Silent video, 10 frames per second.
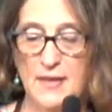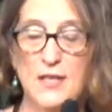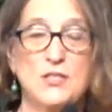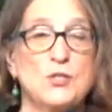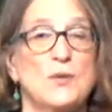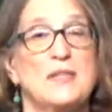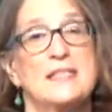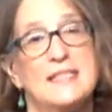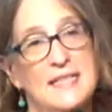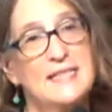During the
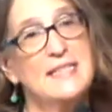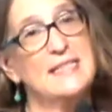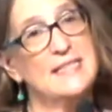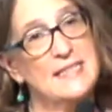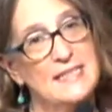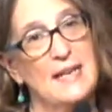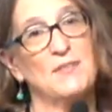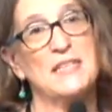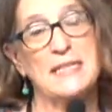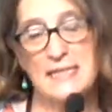60s and
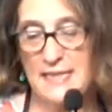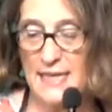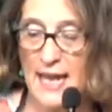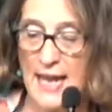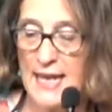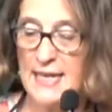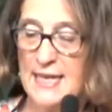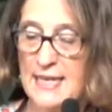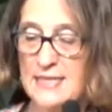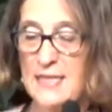70s and
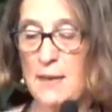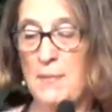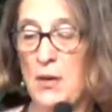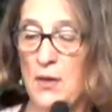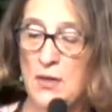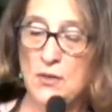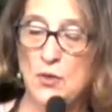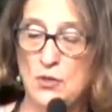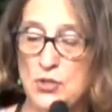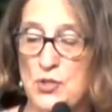80s, American
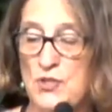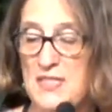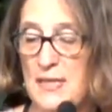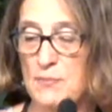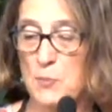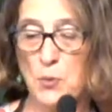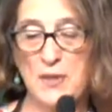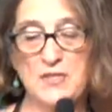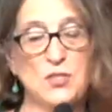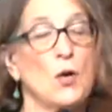culture seemed
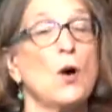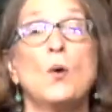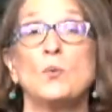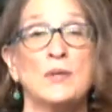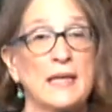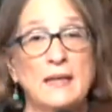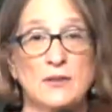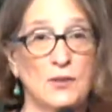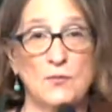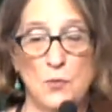poised to only
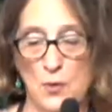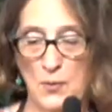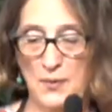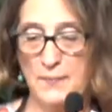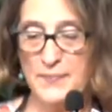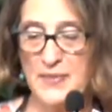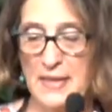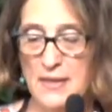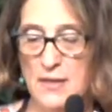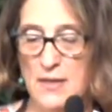look forward.
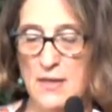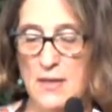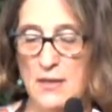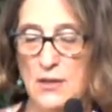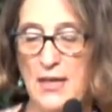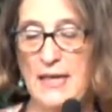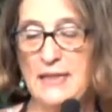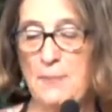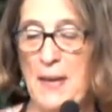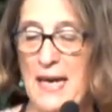Looking at the
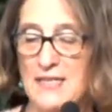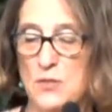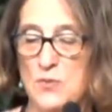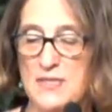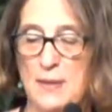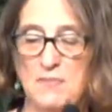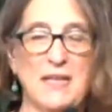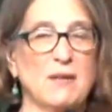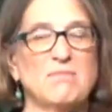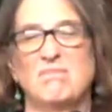past was something
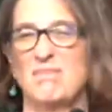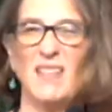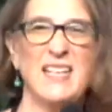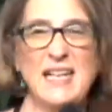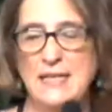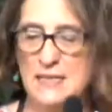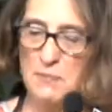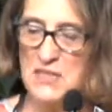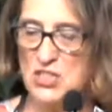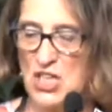that needed to be
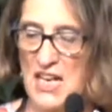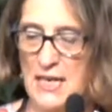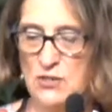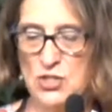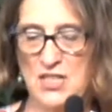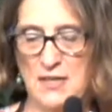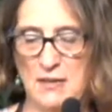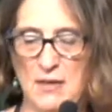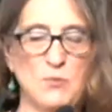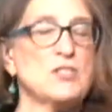changed, and
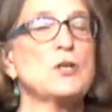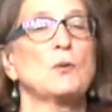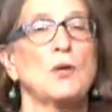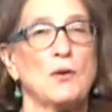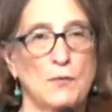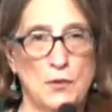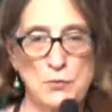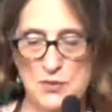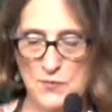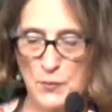it was no longer
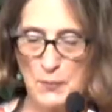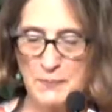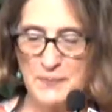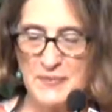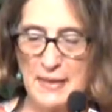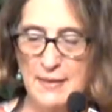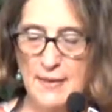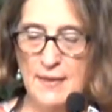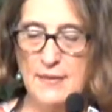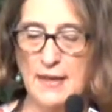useful.
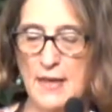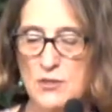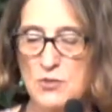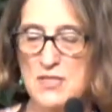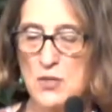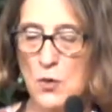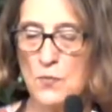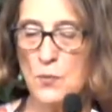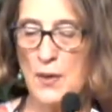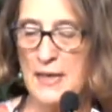The country's
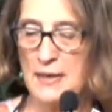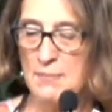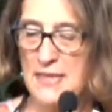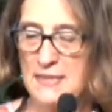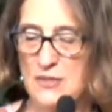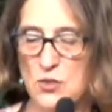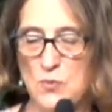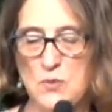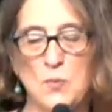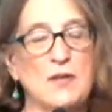overriding message
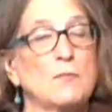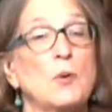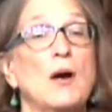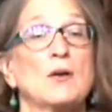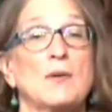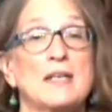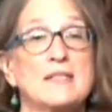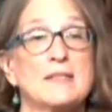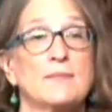was one of progress.